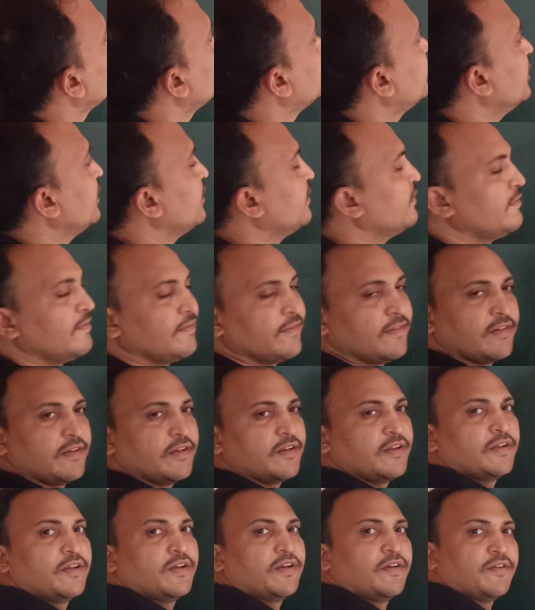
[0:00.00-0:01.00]
Then
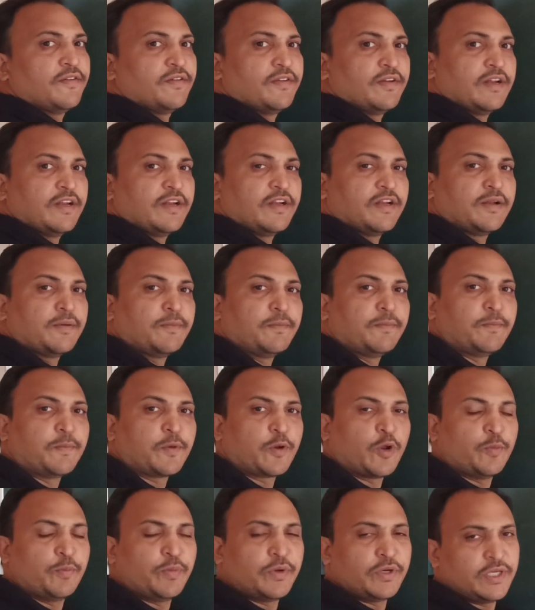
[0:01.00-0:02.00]

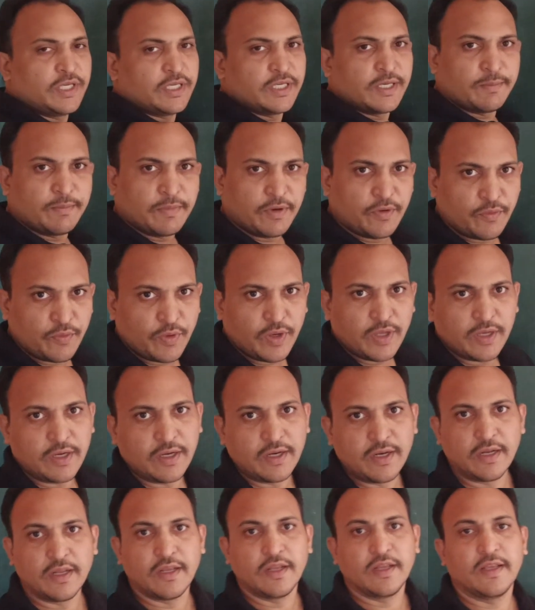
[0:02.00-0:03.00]
property number
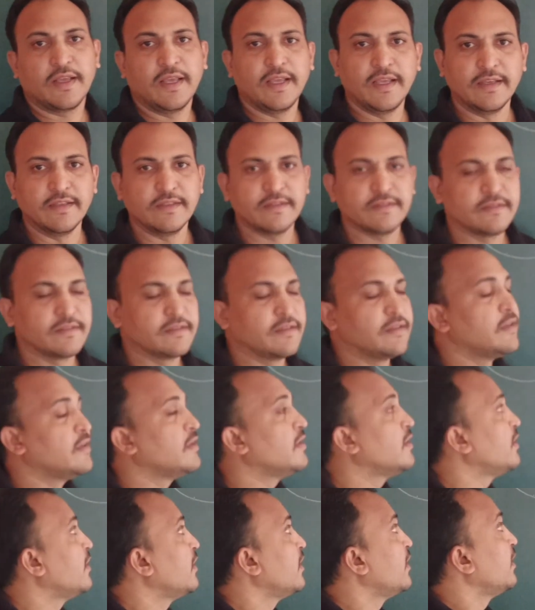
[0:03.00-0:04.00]
1 is
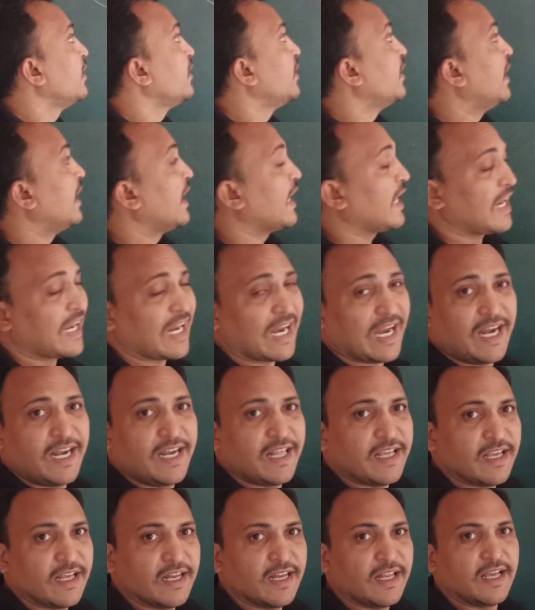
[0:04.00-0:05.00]
a
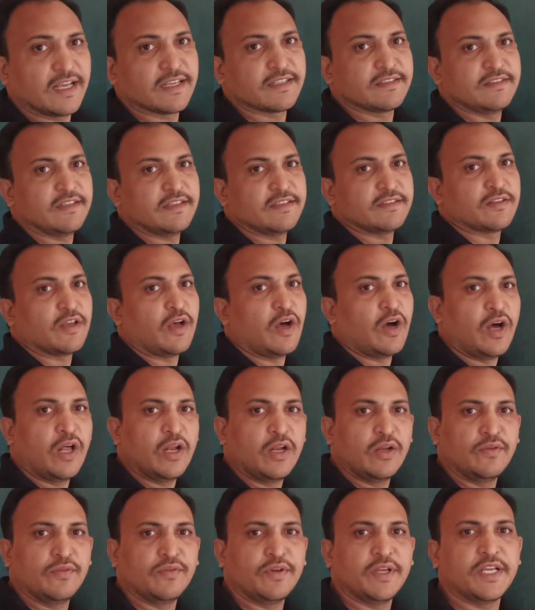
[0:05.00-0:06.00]
radical axis
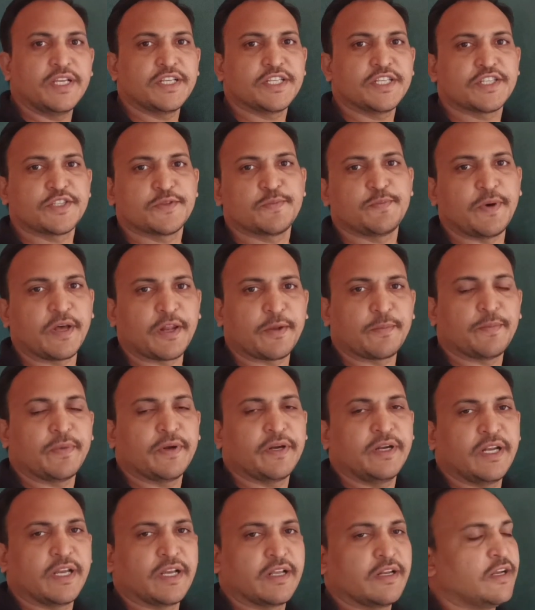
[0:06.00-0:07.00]
always
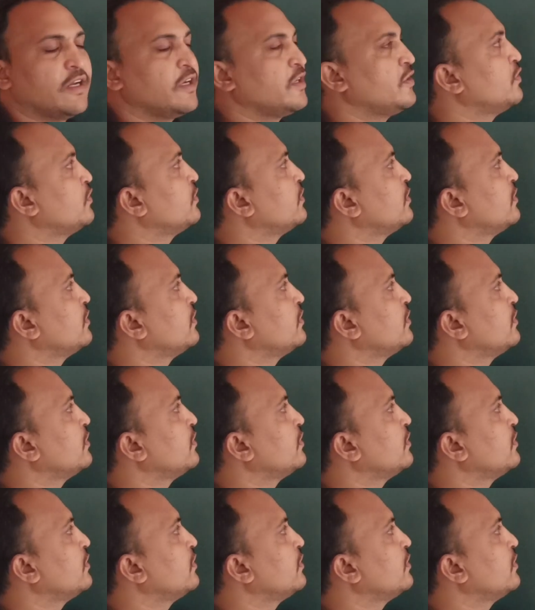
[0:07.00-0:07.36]
perpendicular to